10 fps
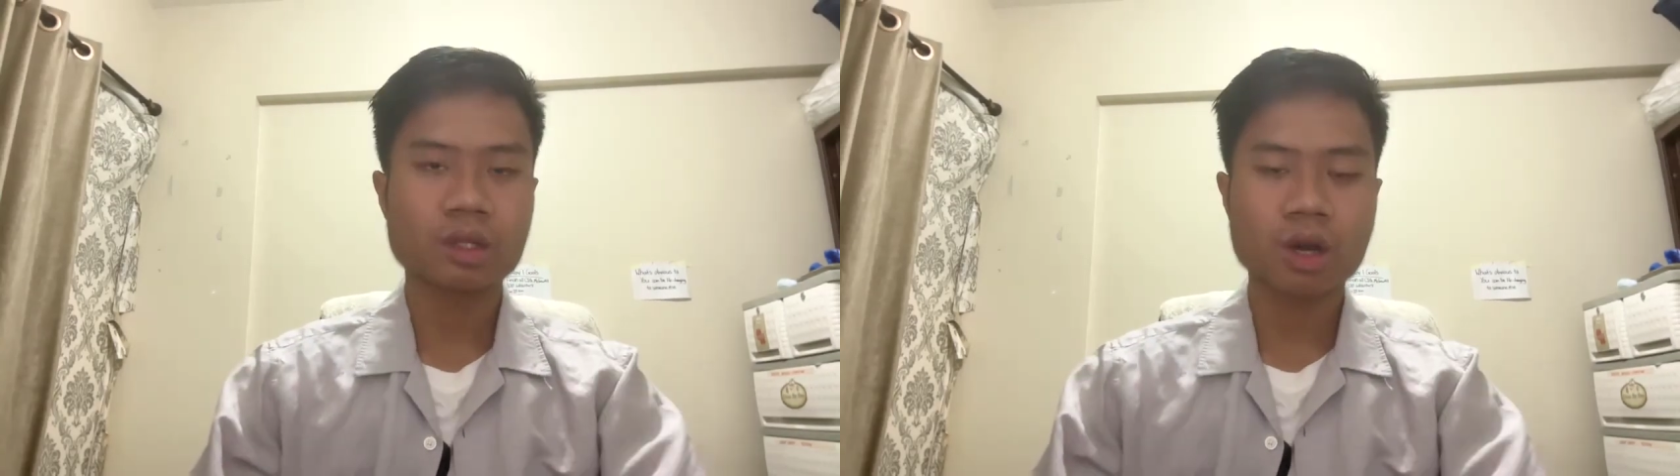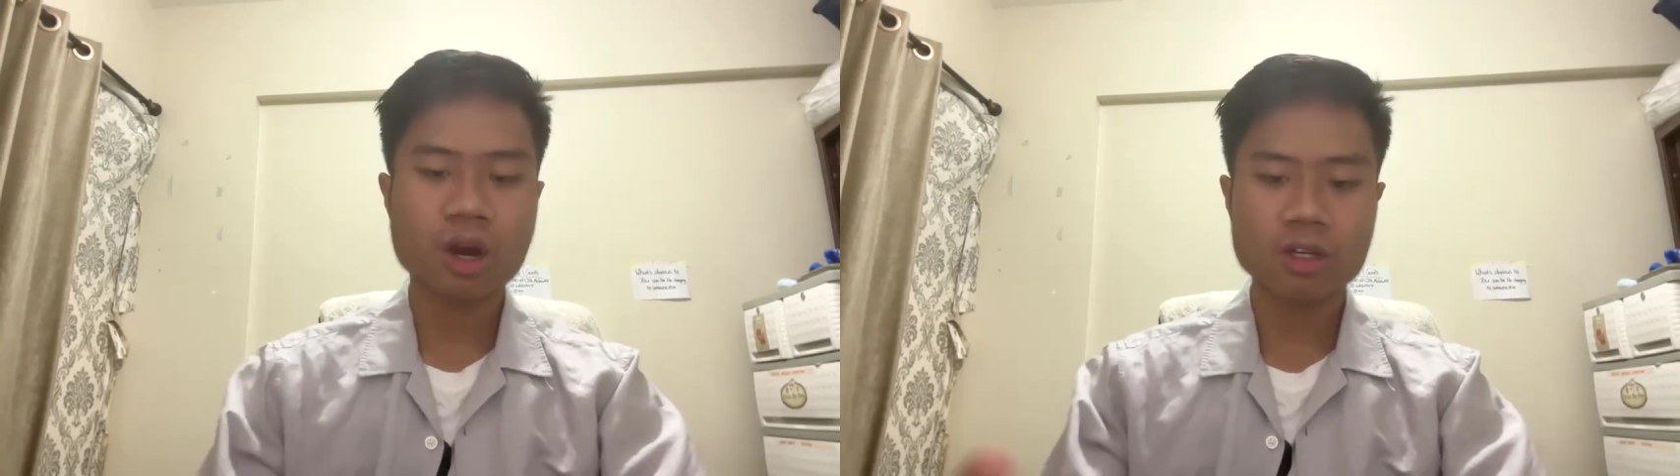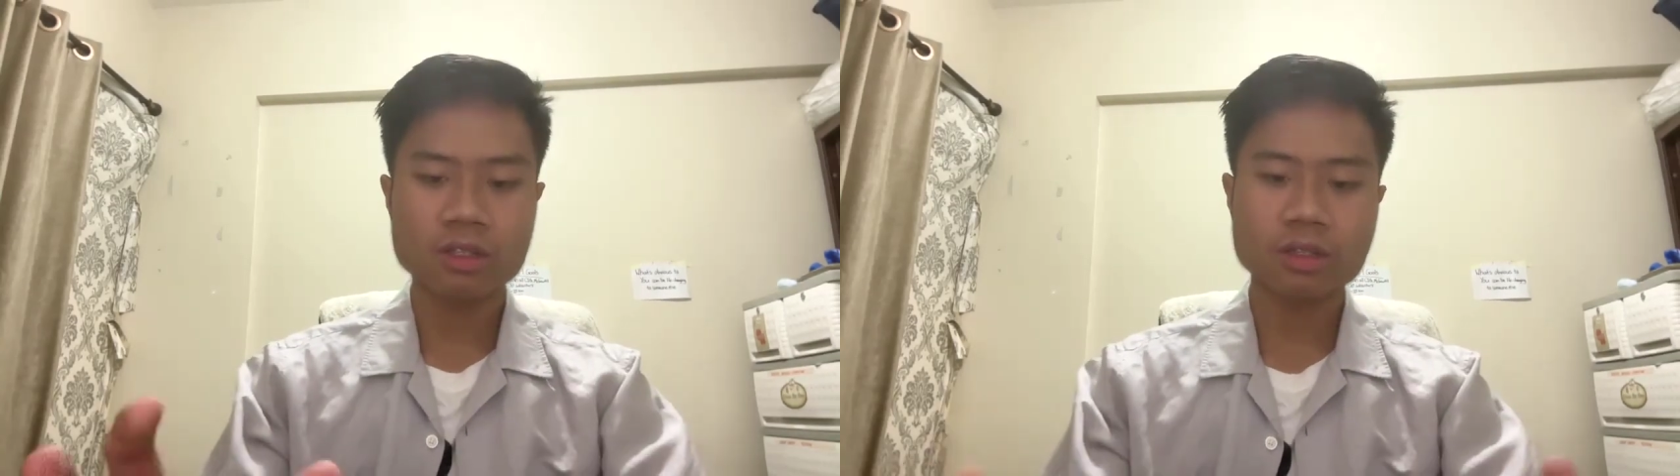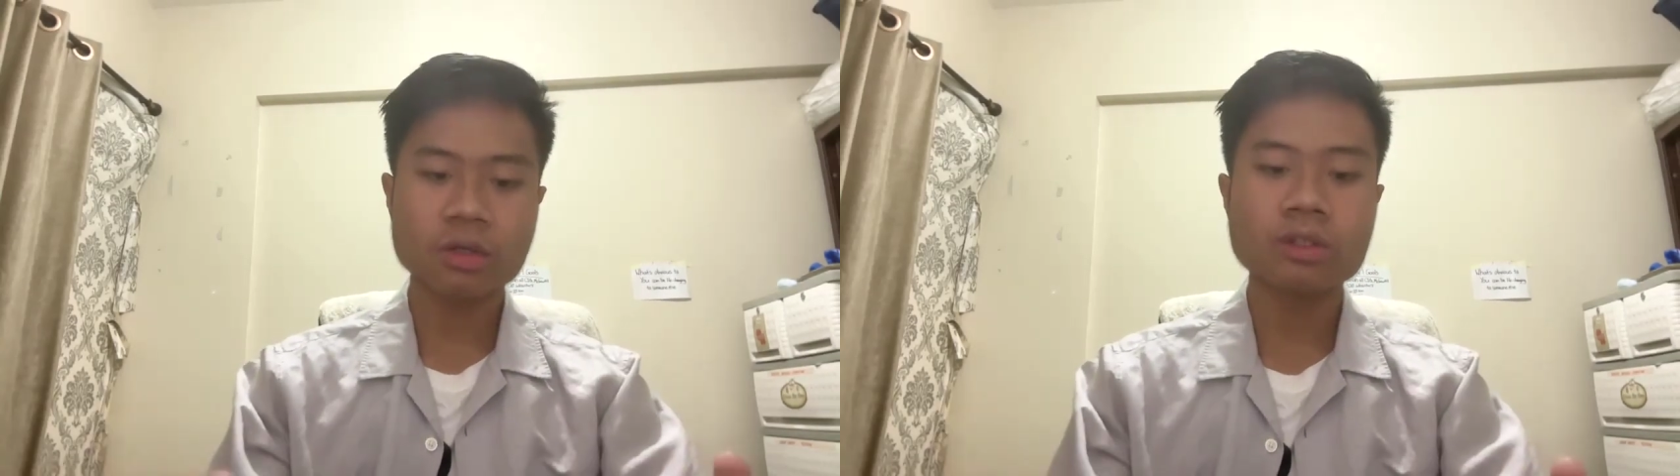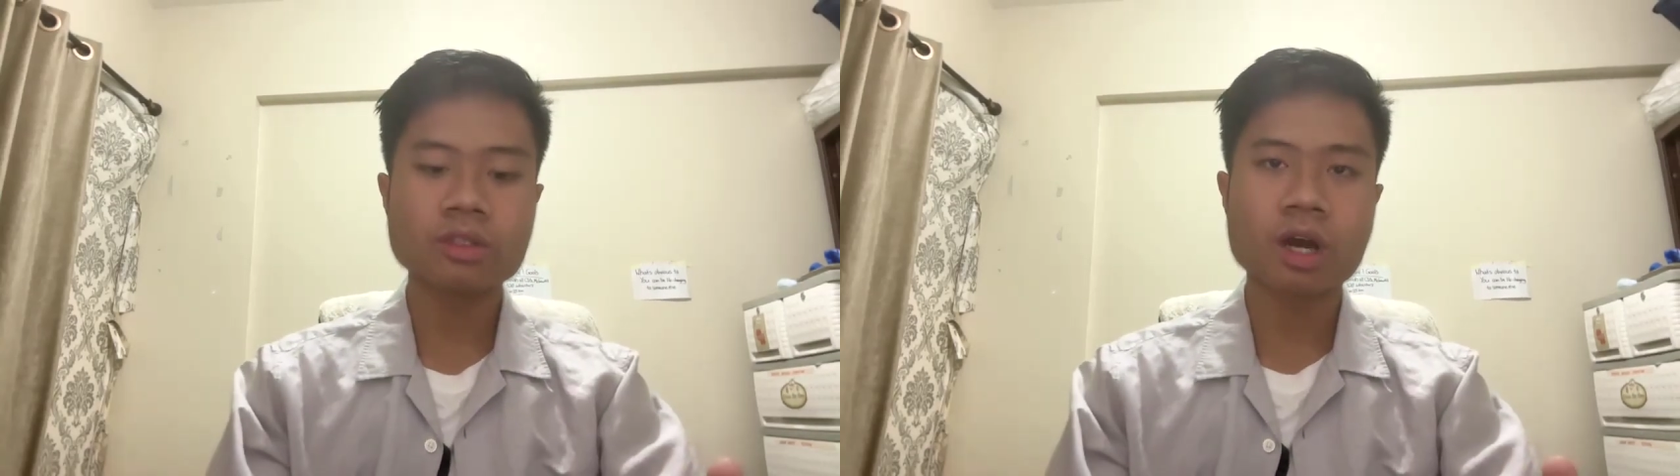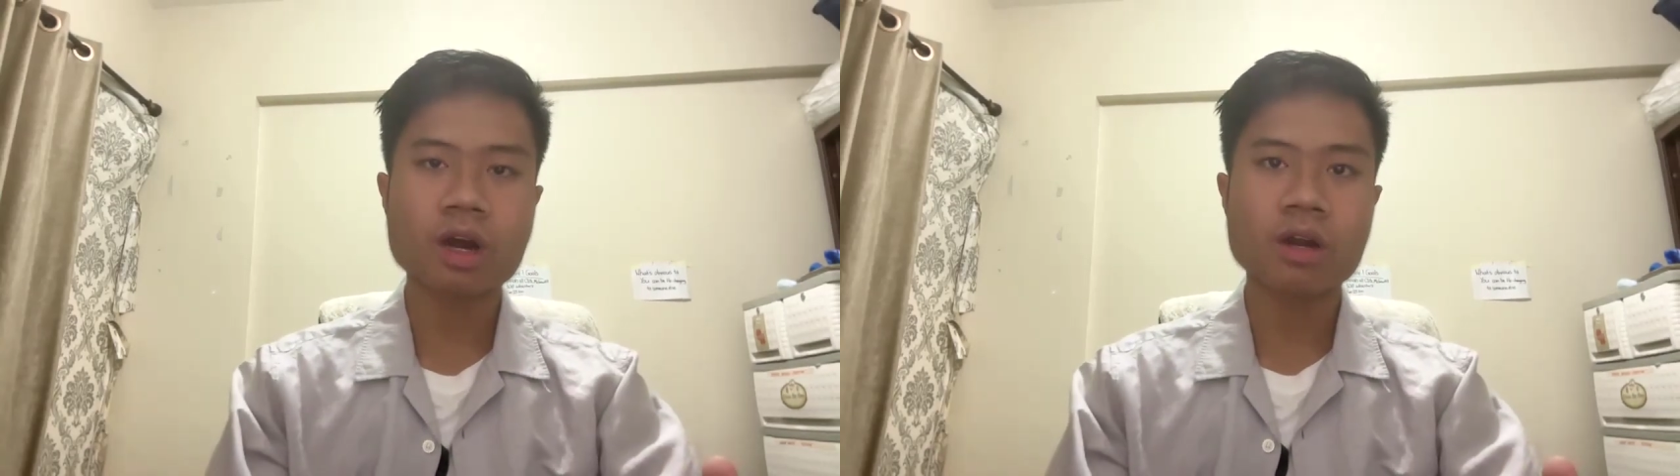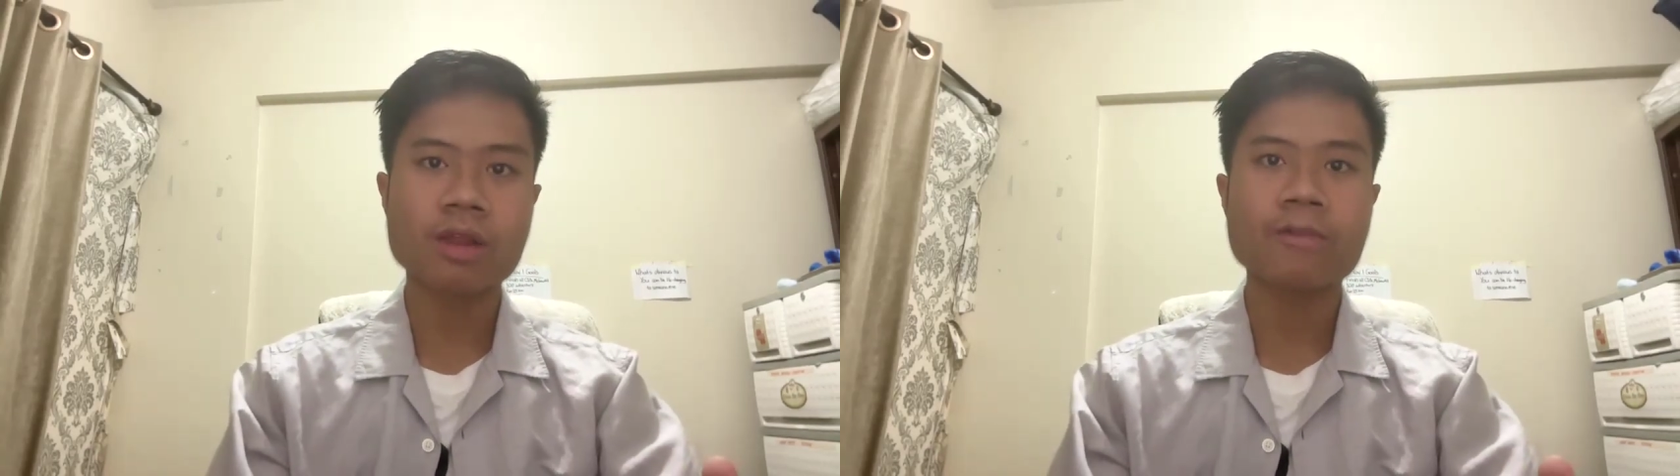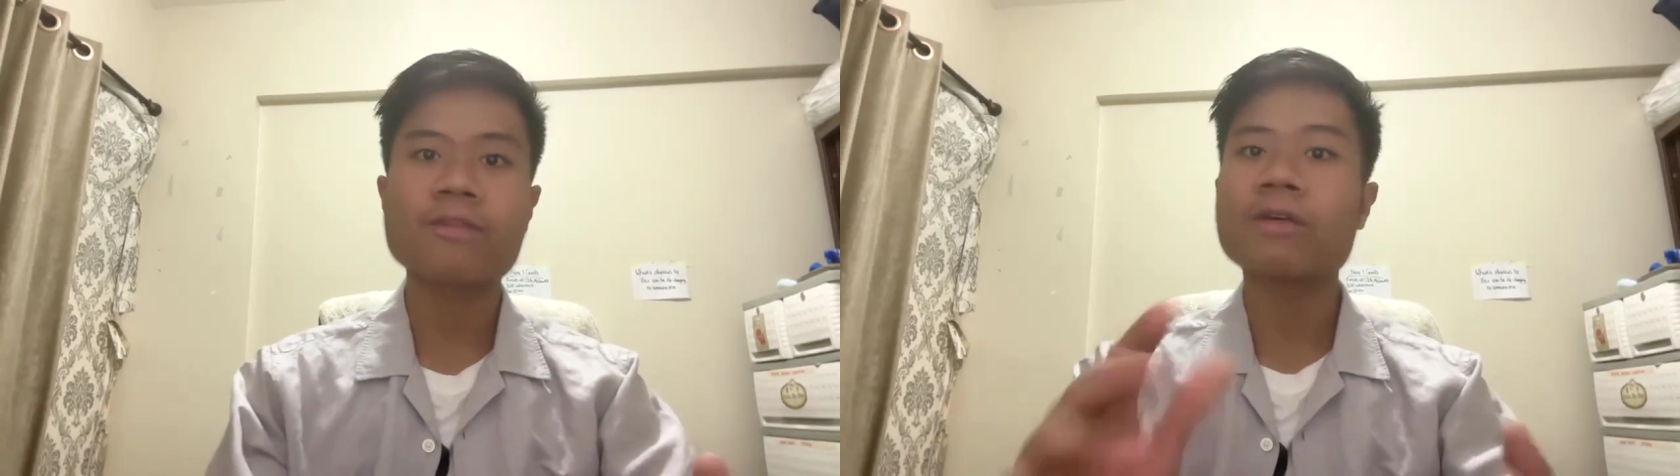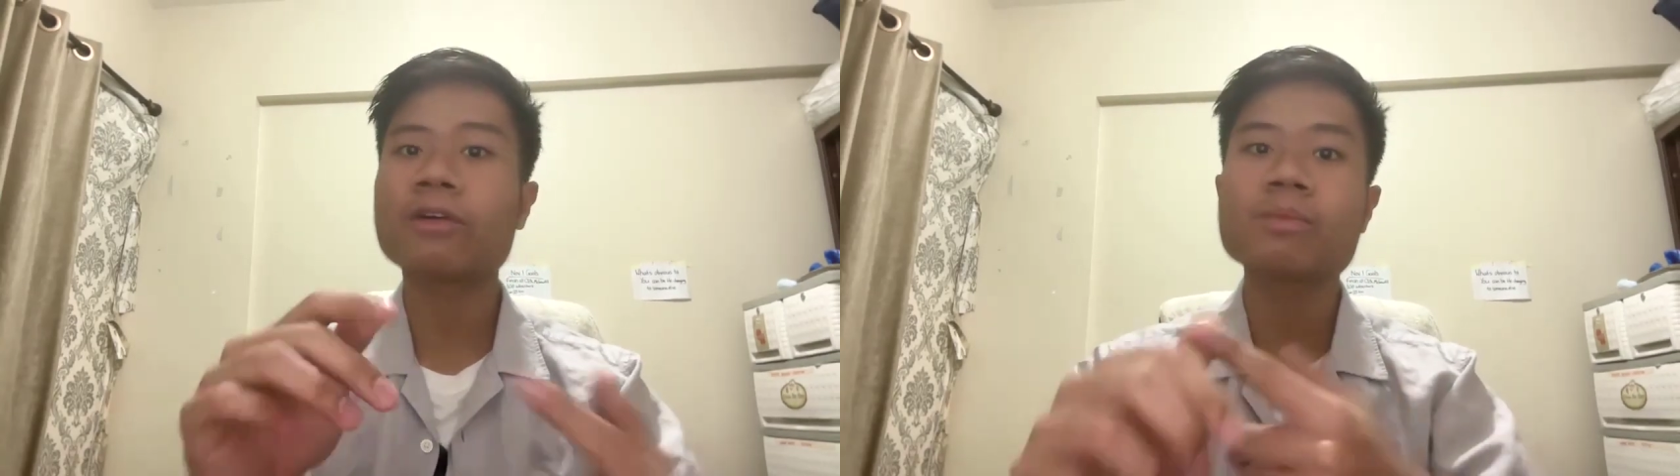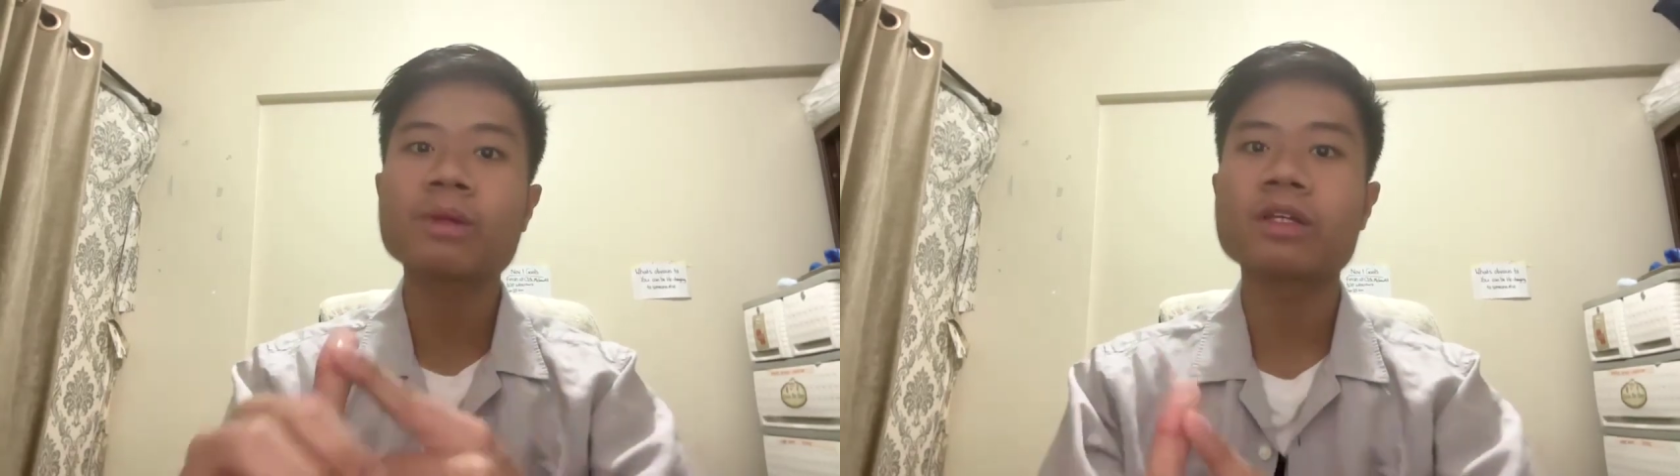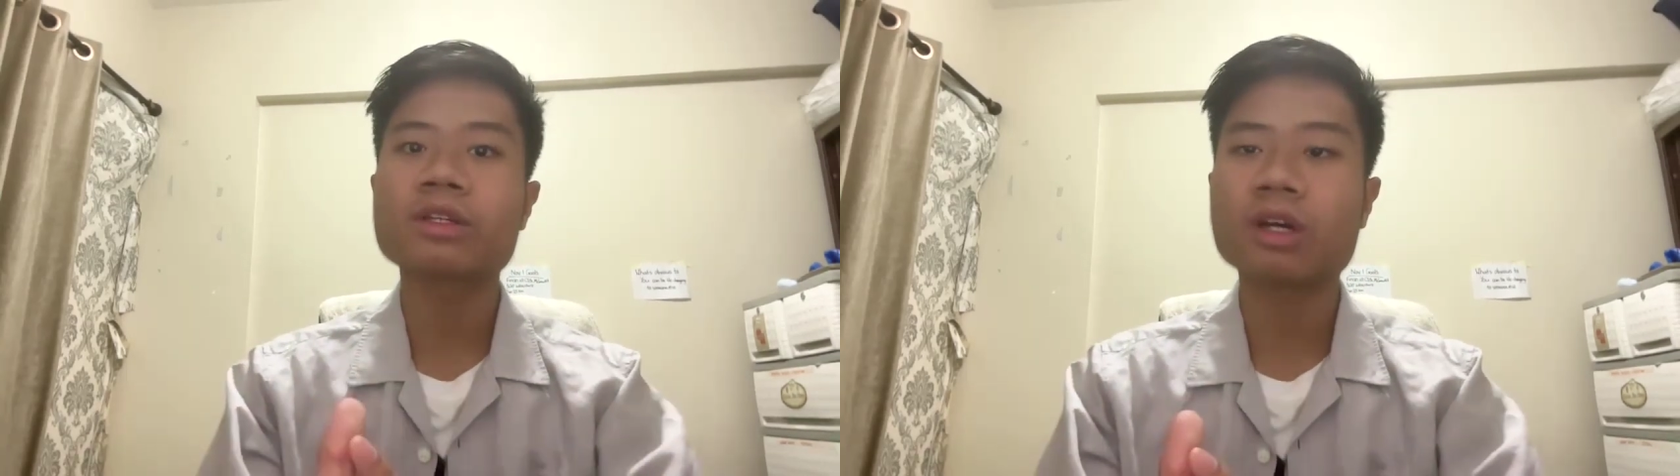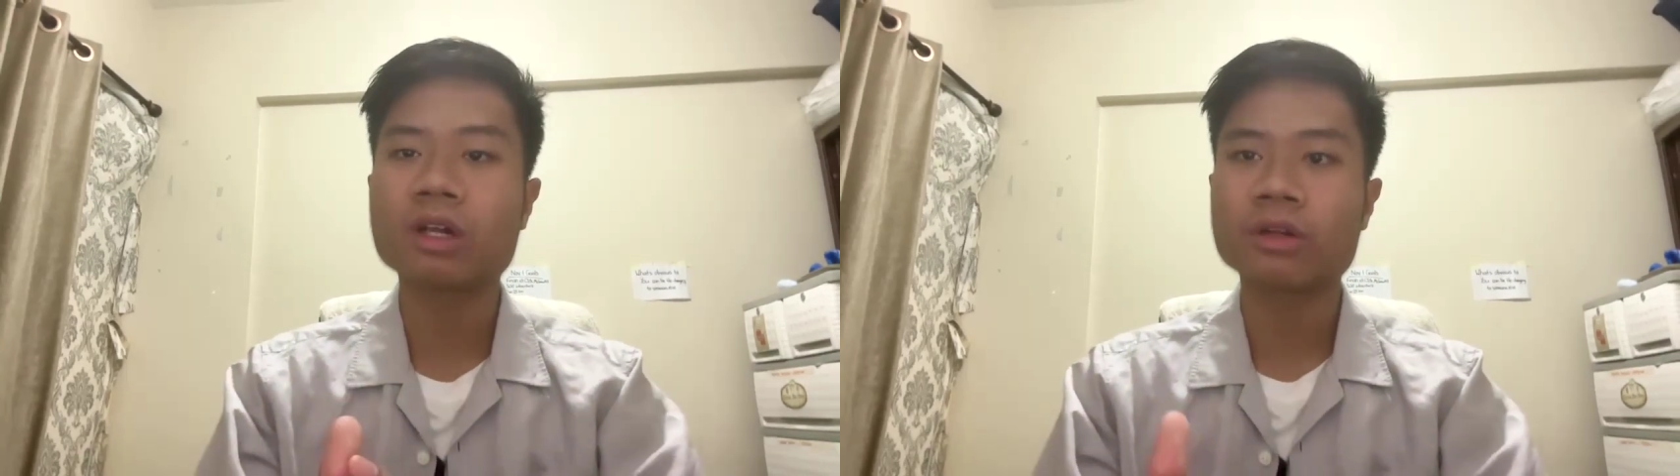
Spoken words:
The hardest goals are the $500 million